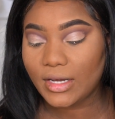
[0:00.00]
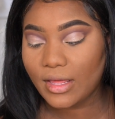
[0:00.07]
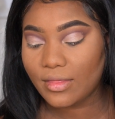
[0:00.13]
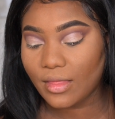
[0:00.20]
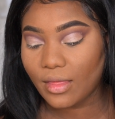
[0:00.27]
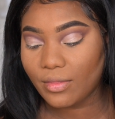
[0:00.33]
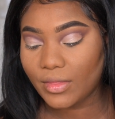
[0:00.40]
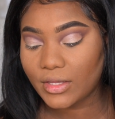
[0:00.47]

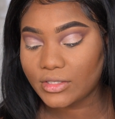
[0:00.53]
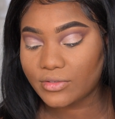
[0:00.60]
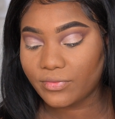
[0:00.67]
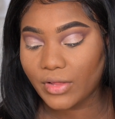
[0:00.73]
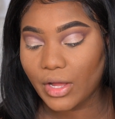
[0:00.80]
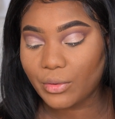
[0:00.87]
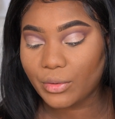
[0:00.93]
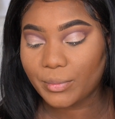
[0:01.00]
And then this
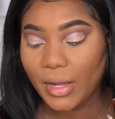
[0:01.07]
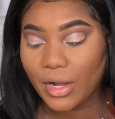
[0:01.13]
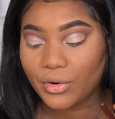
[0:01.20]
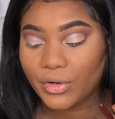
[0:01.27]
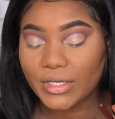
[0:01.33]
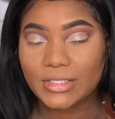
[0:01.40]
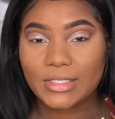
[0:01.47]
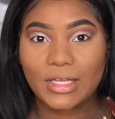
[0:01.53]
Flower
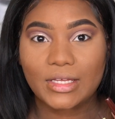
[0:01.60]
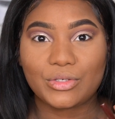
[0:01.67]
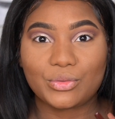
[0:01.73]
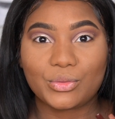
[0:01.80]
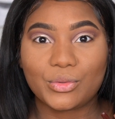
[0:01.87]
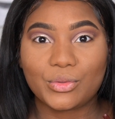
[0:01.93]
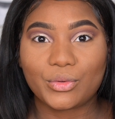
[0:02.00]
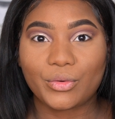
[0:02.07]
Power is a
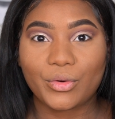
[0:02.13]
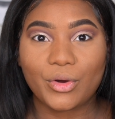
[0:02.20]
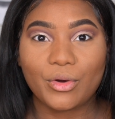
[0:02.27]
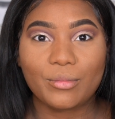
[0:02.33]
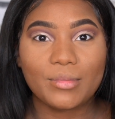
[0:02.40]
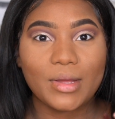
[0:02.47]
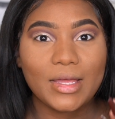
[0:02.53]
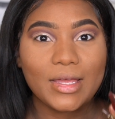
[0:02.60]

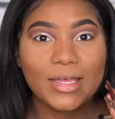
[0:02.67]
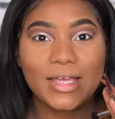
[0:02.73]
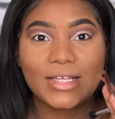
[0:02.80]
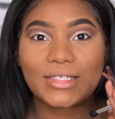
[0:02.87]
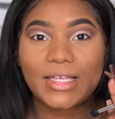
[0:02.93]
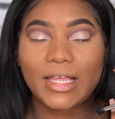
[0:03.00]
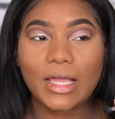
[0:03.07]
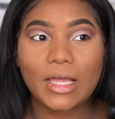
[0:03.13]
duochrome it's
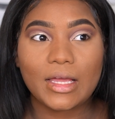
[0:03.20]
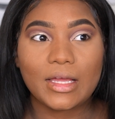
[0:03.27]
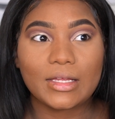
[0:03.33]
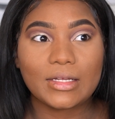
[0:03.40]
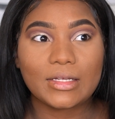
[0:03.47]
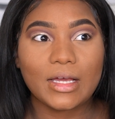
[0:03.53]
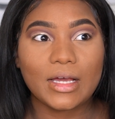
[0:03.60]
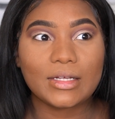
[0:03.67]
like
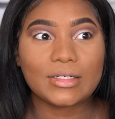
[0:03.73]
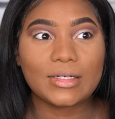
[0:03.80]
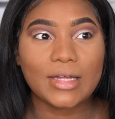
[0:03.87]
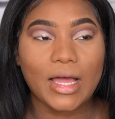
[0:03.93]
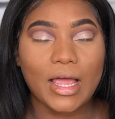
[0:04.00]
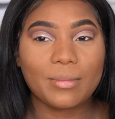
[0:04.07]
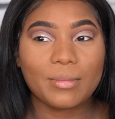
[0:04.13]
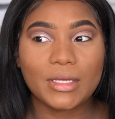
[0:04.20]

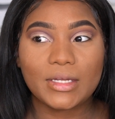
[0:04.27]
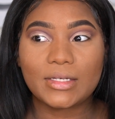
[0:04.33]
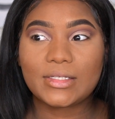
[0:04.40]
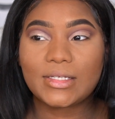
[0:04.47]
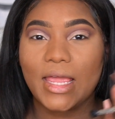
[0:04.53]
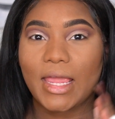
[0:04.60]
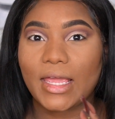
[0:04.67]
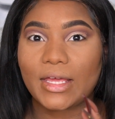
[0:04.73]
diamond
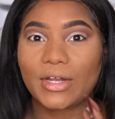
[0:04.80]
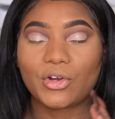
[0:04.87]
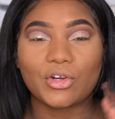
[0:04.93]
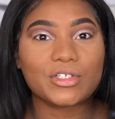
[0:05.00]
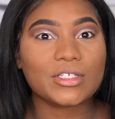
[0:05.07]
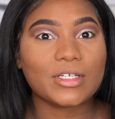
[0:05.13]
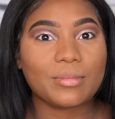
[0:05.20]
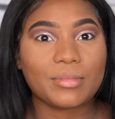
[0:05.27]
tan or
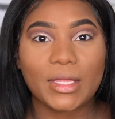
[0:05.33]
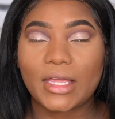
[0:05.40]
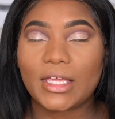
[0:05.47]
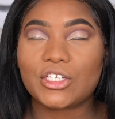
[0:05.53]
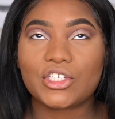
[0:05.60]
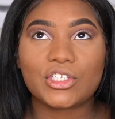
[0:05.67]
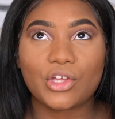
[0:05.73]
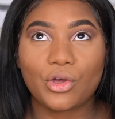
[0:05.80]
something.
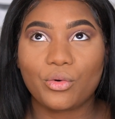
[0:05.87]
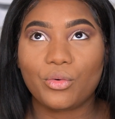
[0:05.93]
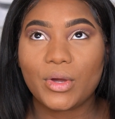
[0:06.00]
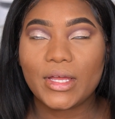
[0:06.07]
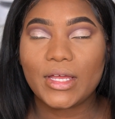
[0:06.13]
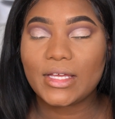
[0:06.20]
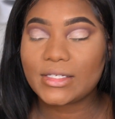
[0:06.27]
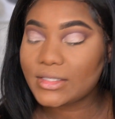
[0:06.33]
It's so,
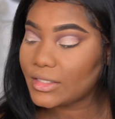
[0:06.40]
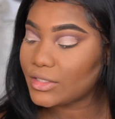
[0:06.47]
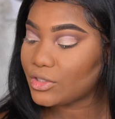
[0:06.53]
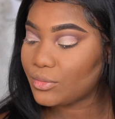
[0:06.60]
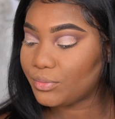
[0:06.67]
it's such a